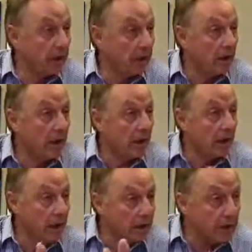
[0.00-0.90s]
You know,
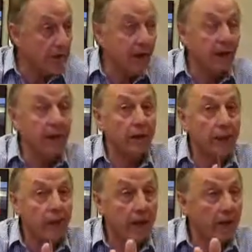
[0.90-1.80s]
I understand that. I
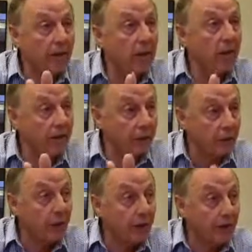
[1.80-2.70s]
taught downtown
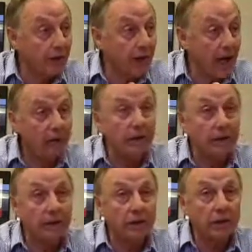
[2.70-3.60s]
Detroit for 5
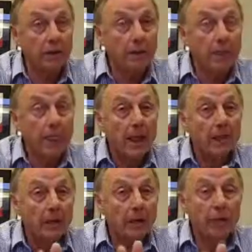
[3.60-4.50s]
years.
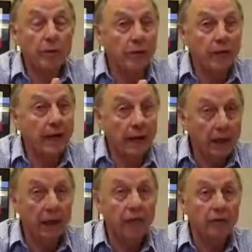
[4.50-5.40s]
So we're
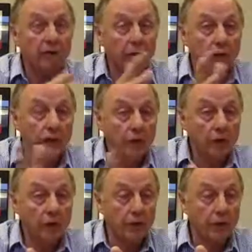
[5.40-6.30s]
taking care of those
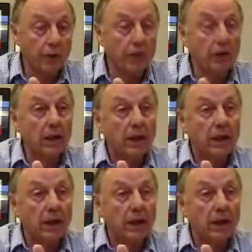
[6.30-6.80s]
social things.